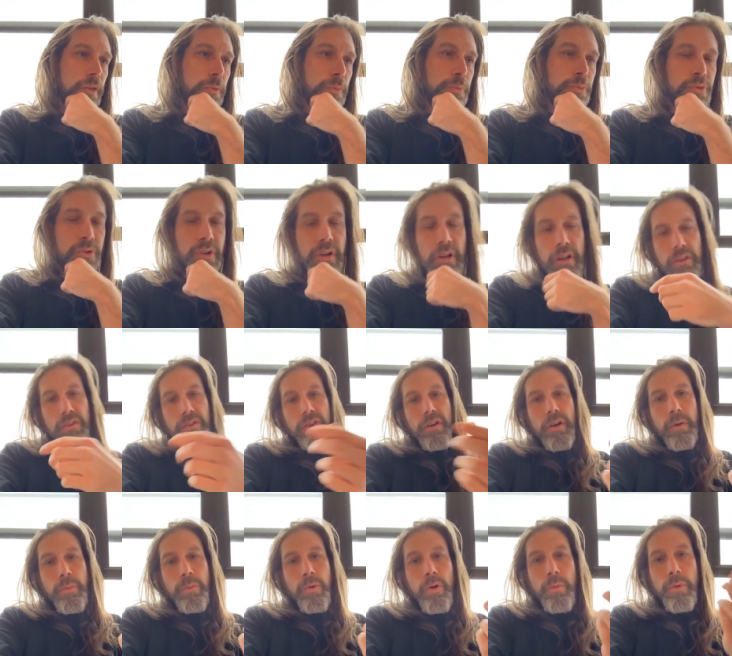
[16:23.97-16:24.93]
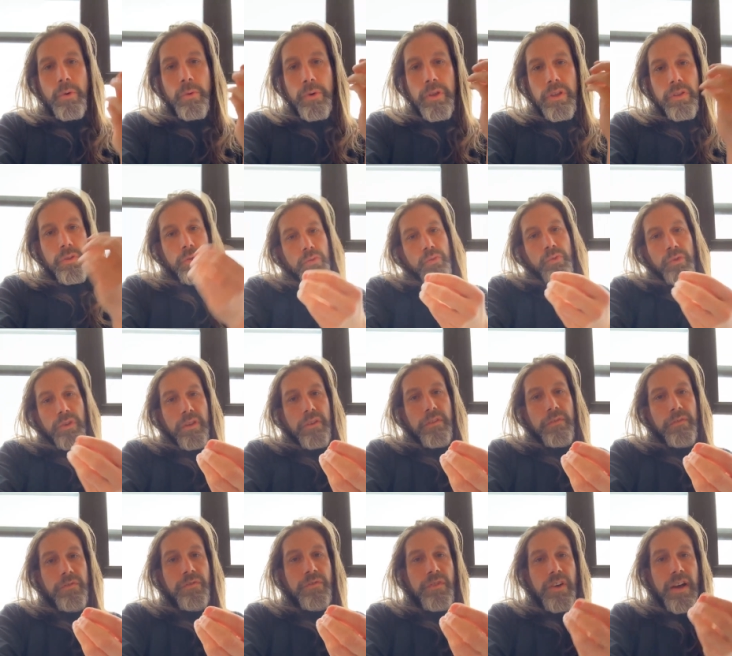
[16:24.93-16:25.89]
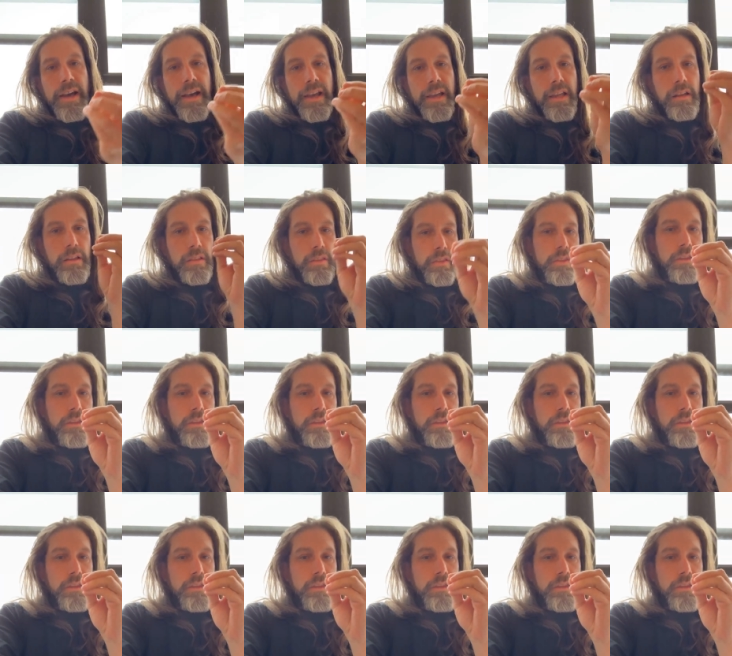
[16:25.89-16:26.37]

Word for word: is pretty durable, but we use really fine